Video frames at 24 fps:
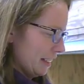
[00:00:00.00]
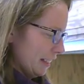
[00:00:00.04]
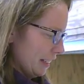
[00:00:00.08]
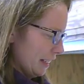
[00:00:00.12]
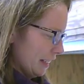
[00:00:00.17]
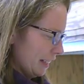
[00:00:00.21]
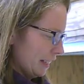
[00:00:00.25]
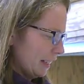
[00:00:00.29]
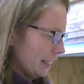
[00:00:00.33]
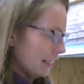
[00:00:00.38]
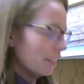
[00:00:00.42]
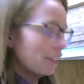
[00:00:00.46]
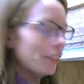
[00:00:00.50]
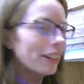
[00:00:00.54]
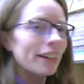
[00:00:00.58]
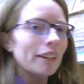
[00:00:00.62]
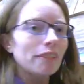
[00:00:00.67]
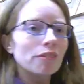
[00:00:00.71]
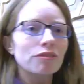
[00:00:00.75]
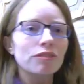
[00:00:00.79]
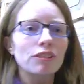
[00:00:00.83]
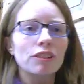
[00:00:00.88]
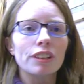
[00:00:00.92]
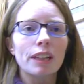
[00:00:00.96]
And again, look how
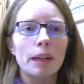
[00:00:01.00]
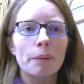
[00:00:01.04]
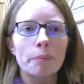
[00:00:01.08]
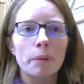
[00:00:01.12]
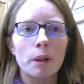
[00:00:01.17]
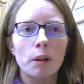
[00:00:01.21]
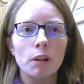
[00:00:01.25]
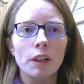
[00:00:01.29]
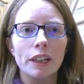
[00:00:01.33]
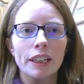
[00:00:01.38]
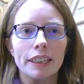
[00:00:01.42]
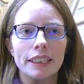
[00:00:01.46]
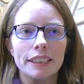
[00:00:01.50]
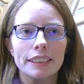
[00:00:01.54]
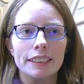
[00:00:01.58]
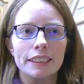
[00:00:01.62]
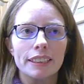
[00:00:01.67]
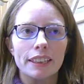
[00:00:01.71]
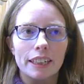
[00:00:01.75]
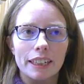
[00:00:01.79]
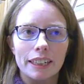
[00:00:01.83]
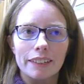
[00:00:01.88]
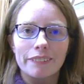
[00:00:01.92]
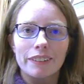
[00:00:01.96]
full that bowl is.
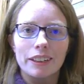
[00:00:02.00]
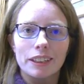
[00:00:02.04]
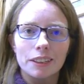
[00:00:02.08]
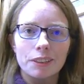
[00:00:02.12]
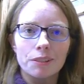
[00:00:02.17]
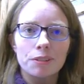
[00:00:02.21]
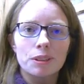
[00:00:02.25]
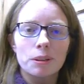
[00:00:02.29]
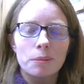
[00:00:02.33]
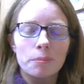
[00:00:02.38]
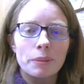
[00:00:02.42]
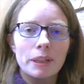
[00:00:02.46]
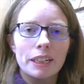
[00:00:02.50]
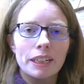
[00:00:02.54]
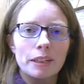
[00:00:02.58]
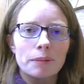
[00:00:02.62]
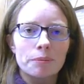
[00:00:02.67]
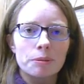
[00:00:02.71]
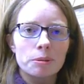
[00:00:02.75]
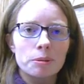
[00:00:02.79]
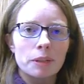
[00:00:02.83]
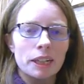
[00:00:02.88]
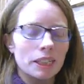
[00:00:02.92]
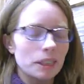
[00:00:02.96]
Like if I'd used a
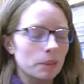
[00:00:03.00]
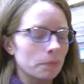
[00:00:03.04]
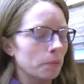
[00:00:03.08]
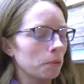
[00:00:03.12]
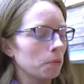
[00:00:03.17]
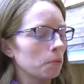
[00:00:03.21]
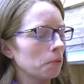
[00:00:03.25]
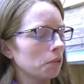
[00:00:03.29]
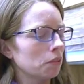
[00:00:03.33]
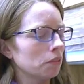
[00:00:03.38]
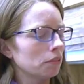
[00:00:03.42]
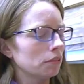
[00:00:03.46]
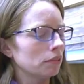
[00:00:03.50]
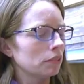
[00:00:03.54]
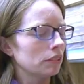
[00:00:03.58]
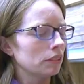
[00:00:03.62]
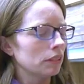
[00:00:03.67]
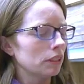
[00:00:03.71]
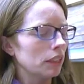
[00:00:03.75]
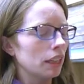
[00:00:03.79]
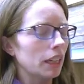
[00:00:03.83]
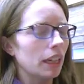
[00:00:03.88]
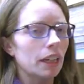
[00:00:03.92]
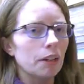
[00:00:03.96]
medium-sized bowl,
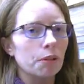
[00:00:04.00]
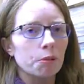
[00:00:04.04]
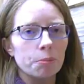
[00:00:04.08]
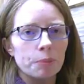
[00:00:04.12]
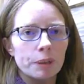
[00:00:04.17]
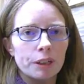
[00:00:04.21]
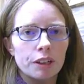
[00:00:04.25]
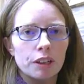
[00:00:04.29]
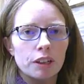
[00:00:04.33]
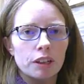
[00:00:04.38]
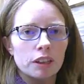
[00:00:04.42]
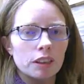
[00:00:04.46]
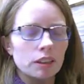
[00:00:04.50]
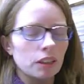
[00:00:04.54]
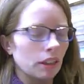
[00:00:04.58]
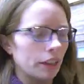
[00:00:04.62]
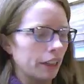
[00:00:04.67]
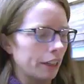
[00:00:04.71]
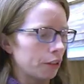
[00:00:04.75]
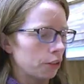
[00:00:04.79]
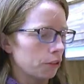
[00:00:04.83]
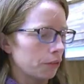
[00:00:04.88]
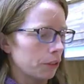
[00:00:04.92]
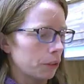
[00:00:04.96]
it would be
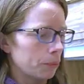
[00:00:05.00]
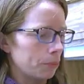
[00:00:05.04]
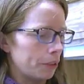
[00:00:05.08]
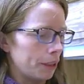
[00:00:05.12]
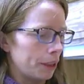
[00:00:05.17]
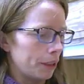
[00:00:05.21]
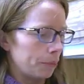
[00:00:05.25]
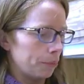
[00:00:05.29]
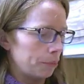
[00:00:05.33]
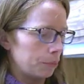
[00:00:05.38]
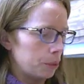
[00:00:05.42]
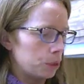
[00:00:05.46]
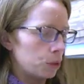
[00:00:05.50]
like over the brim.